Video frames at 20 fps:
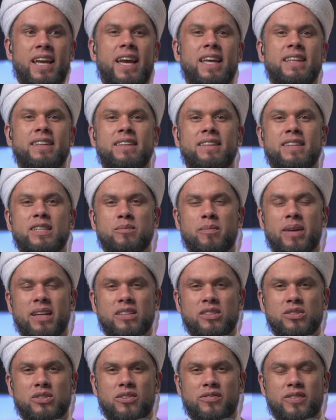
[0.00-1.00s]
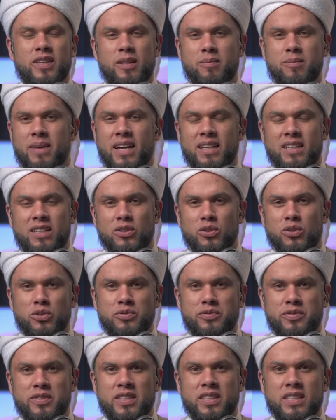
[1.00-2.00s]
and then there's matters of iman and
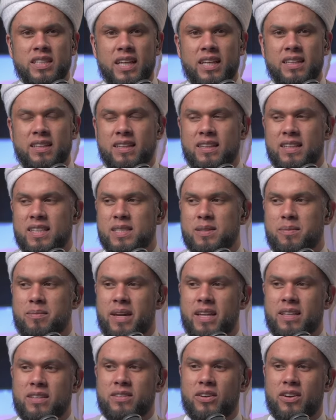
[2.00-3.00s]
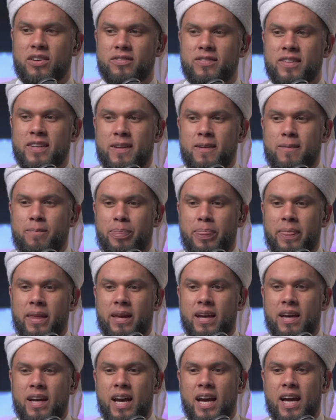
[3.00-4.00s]
kufr, and then there's a matter of
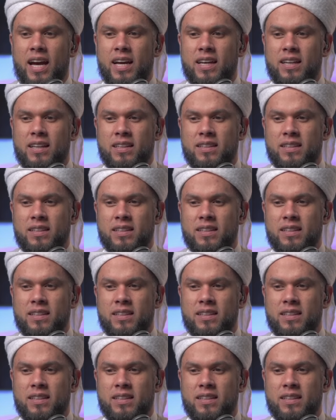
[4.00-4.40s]
uh,